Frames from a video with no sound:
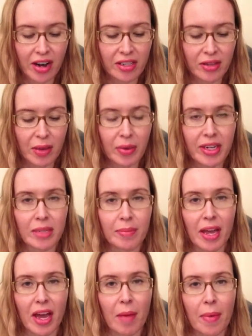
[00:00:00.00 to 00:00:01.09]
so I wanted to
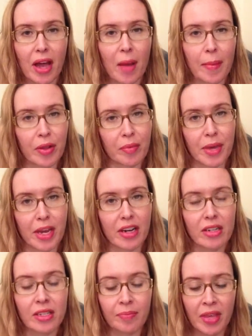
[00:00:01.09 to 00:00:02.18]
pick up a couple of pairs